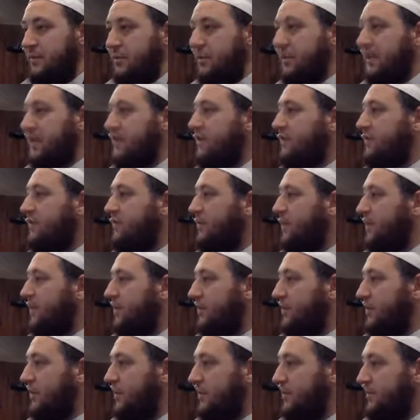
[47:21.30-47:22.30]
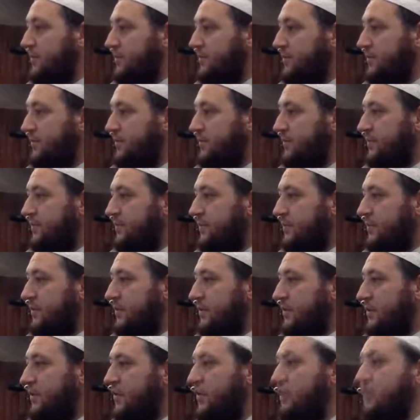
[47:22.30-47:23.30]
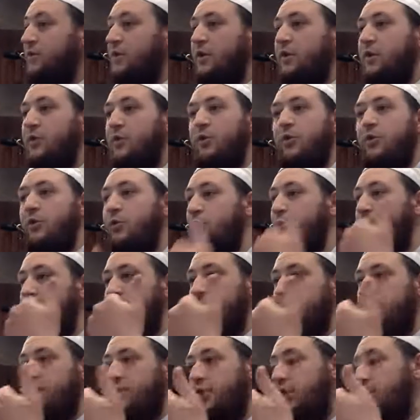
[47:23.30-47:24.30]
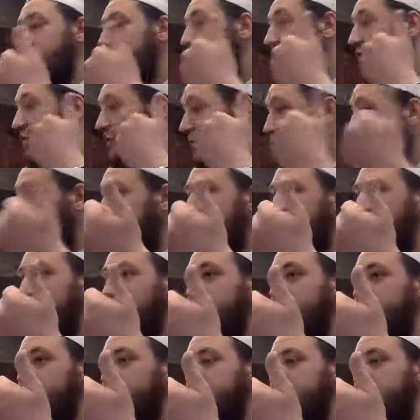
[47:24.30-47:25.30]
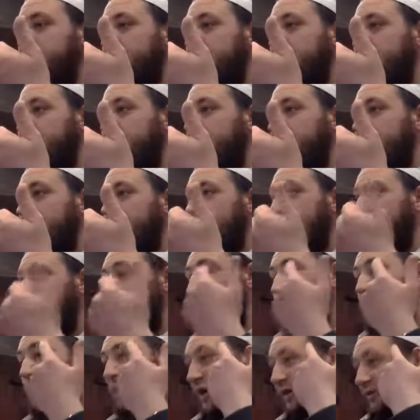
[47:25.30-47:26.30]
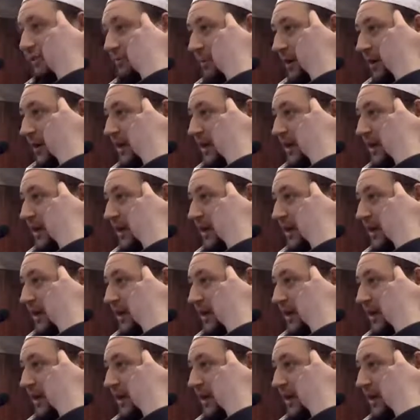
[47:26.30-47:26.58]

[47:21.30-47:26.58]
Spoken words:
Protect us from the hellfire. Those are who? Those who reflect, those who have